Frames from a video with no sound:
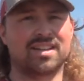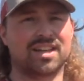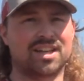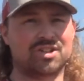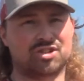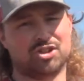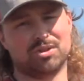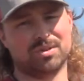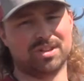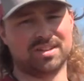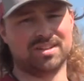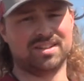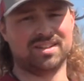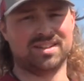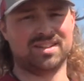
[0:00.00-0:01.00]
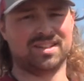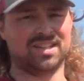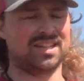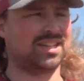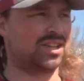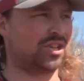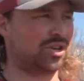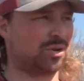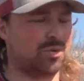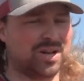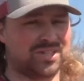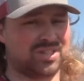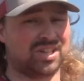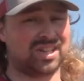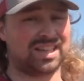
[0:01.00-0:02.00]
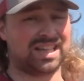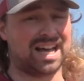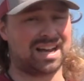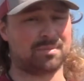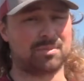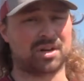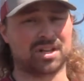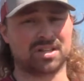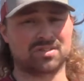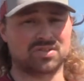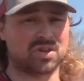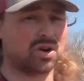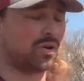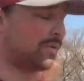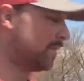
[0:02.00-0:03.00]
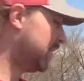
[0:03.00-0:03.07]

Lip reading: and shooting. You're gonna waste a lot of money. So